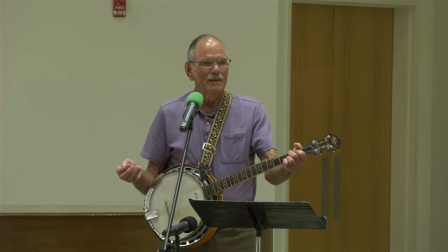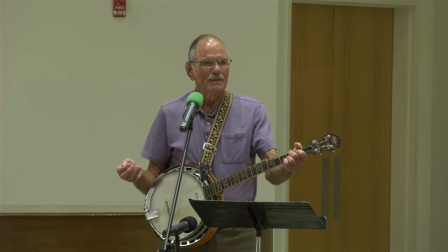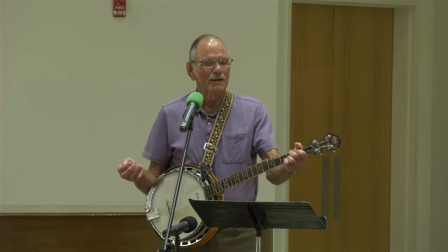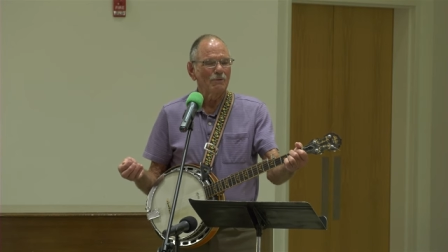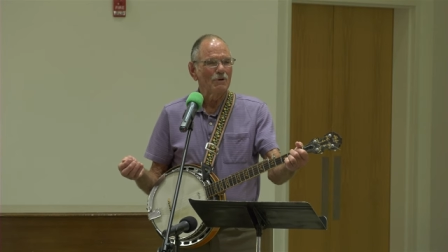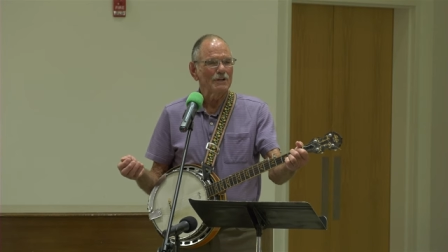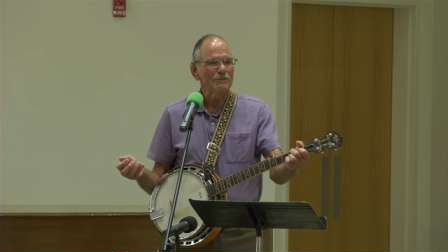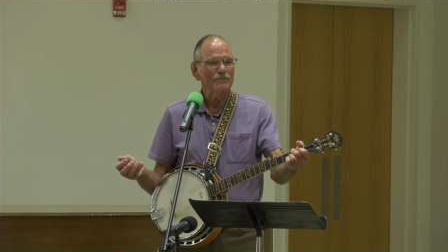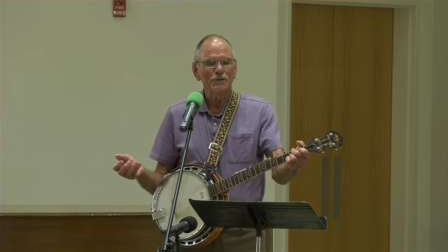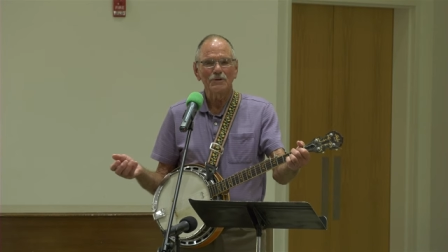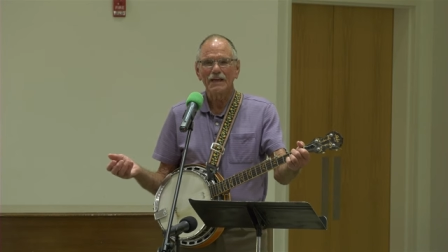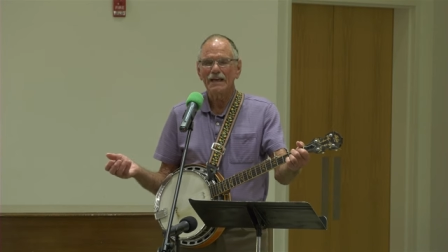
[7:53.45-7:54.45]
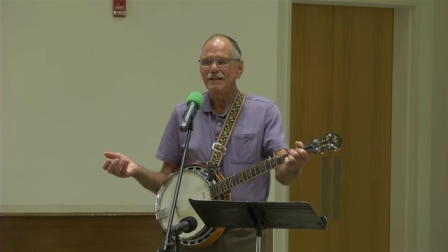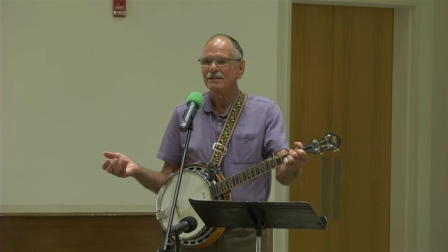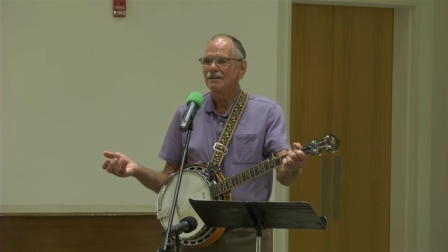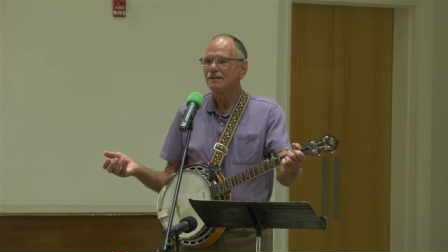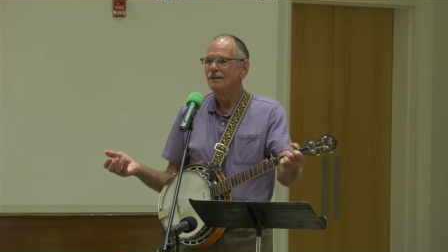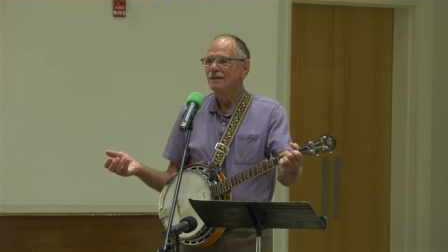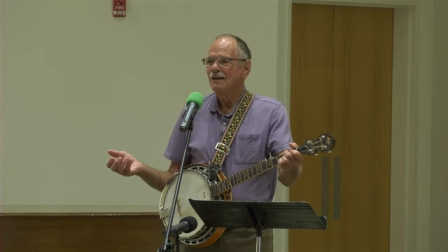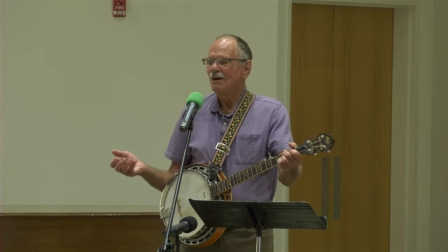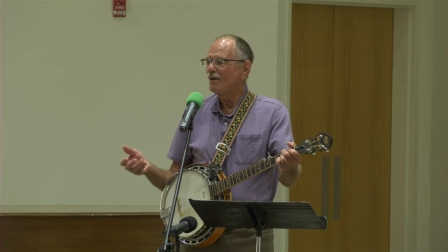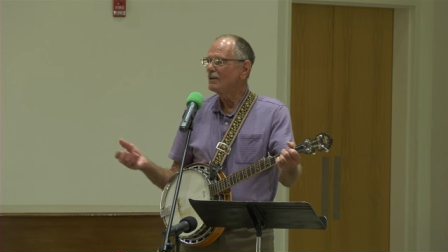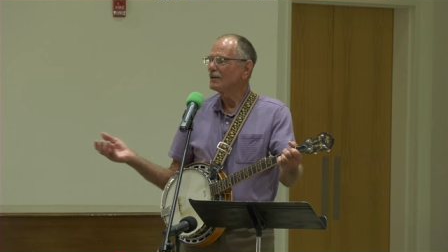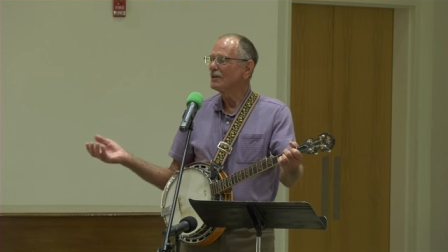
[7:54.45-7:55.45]
Now, what if you had
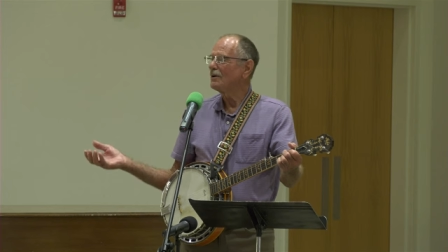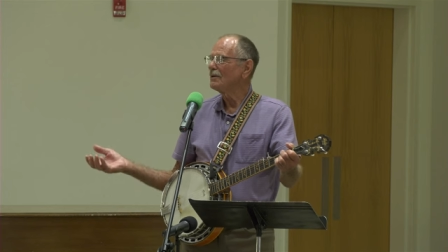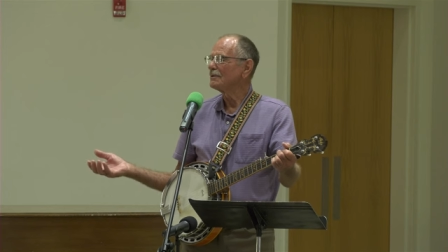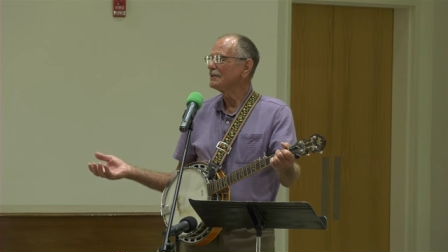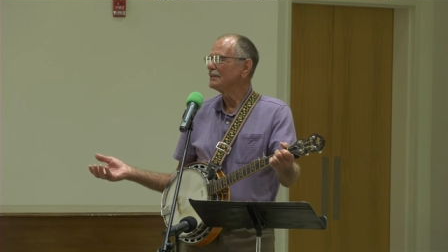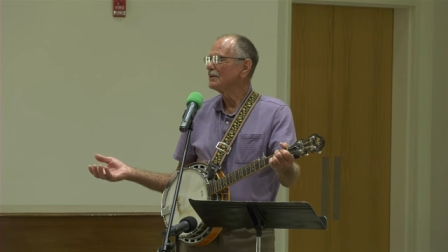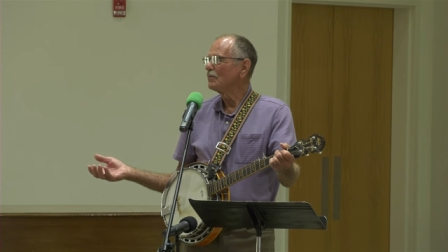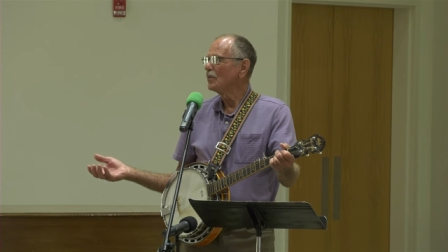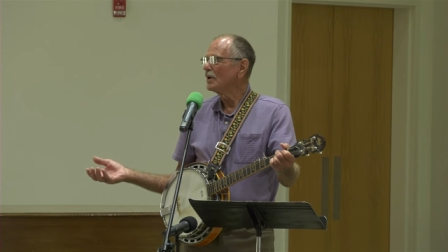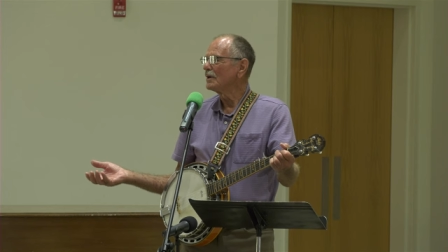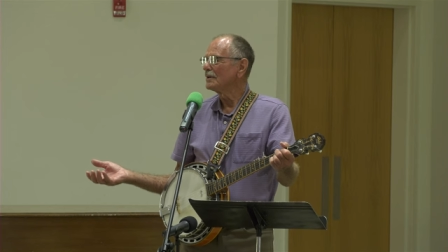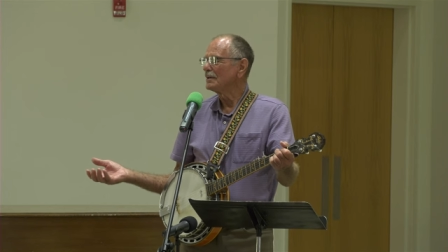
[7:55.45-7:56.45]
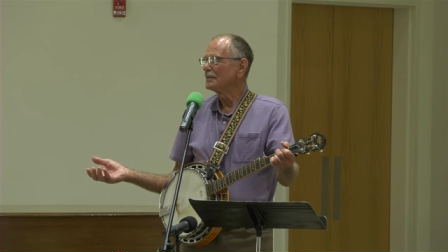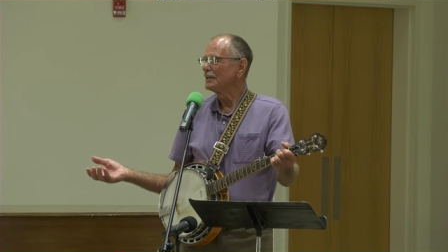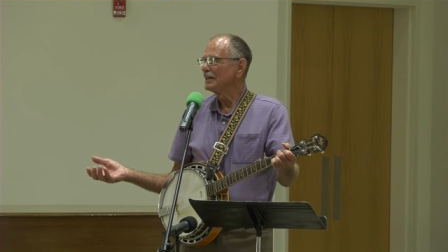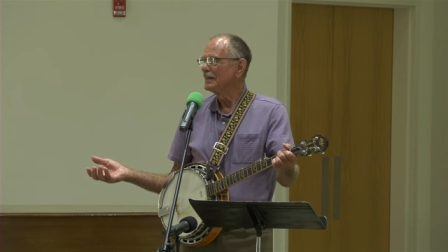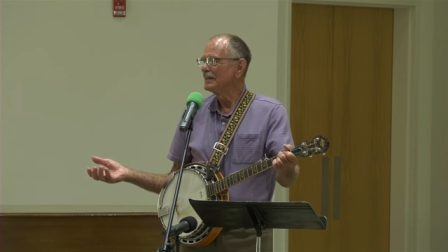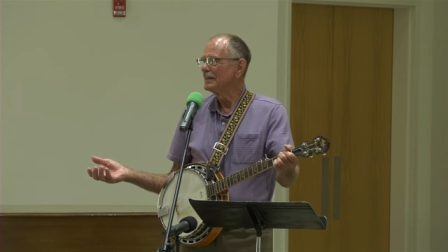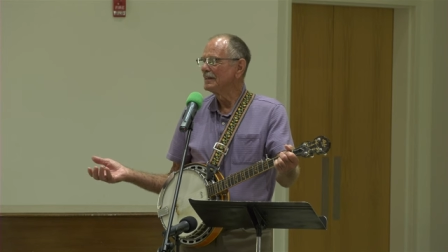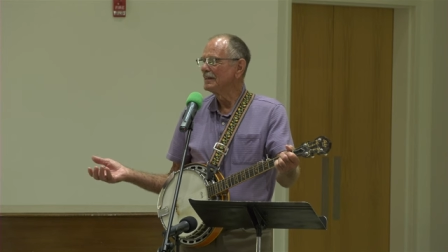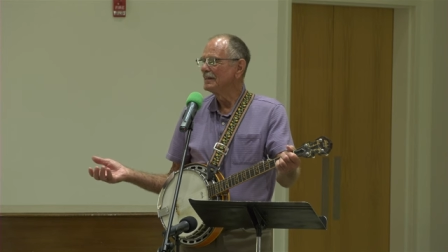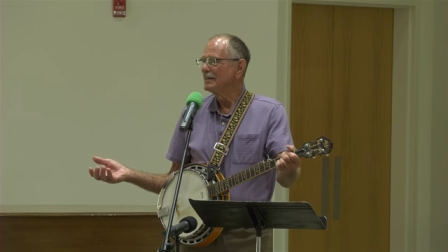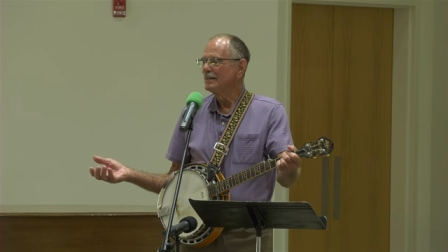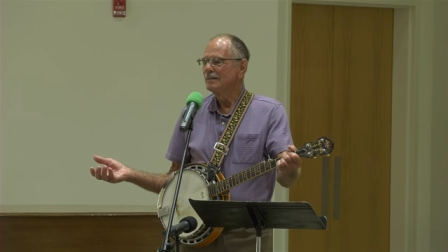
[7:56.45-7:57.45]
all the gold in the world?
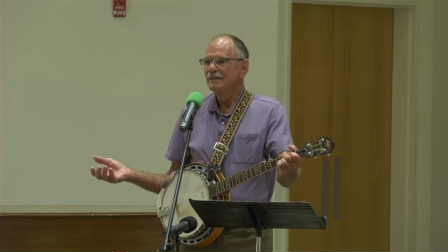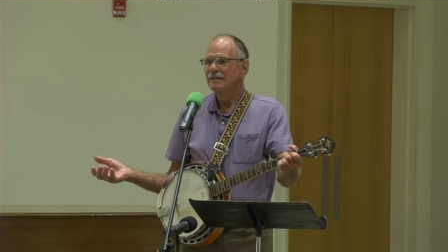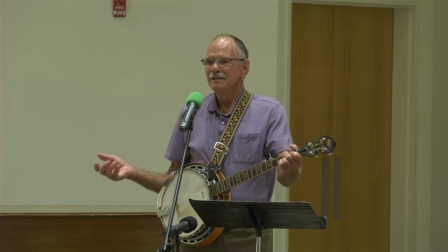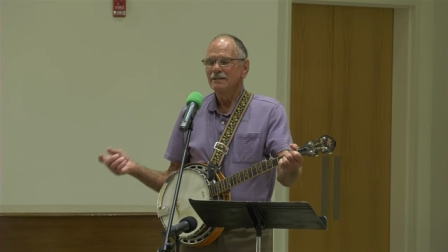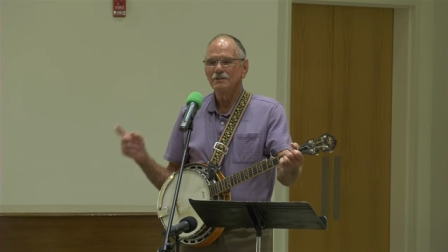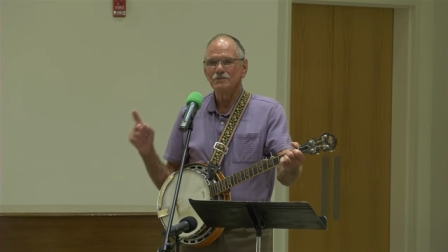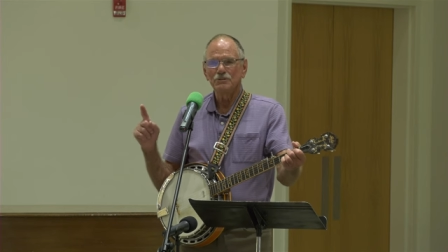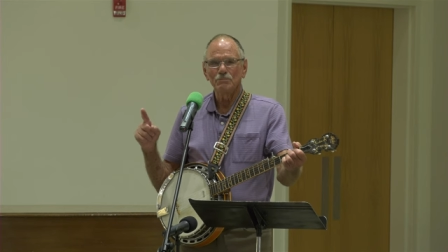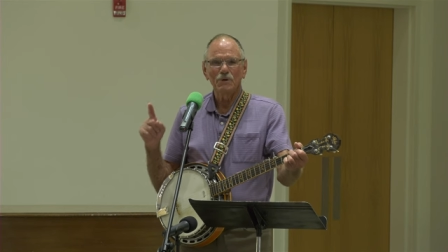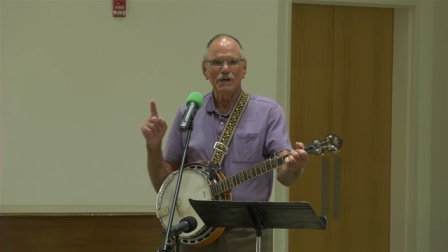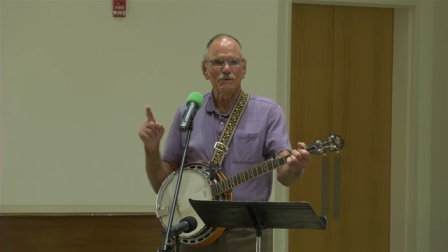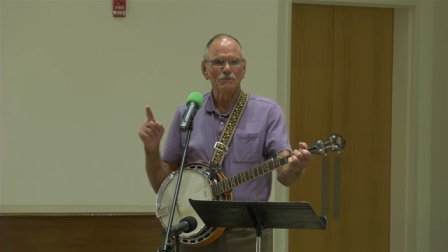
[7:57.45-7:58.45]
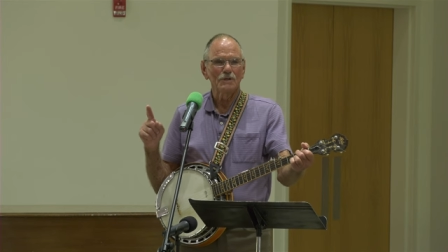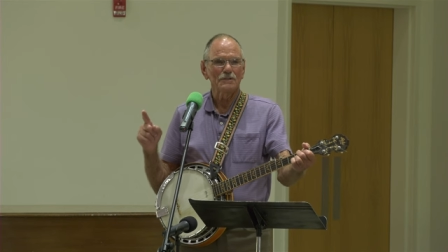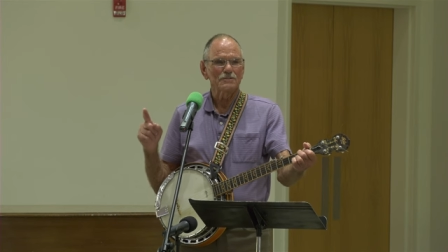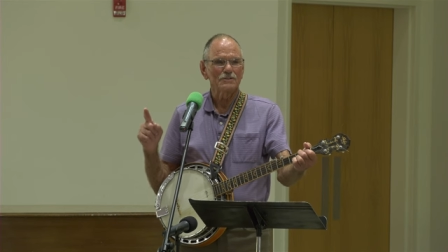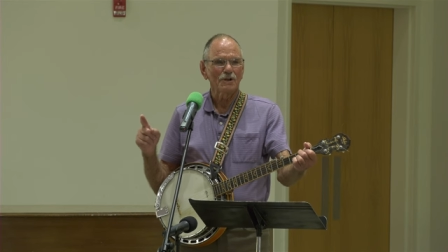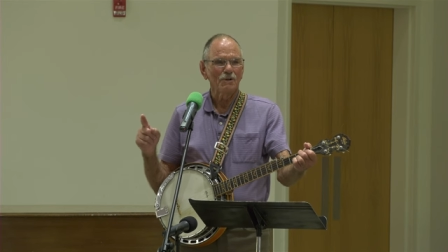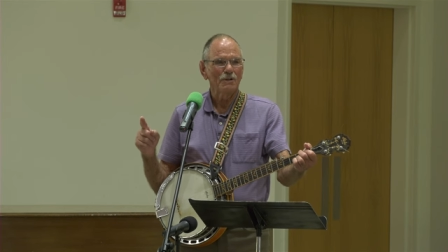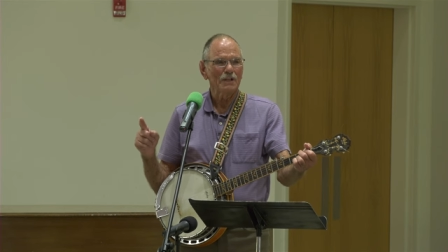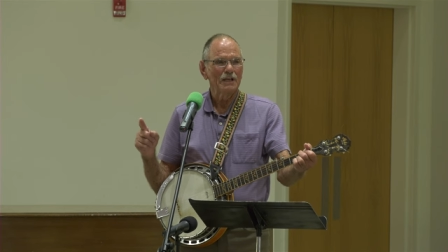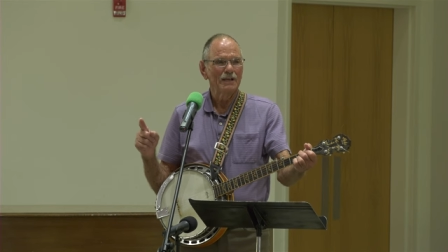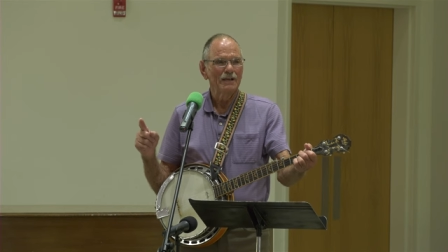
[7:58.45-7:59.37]
Could you buy one soul?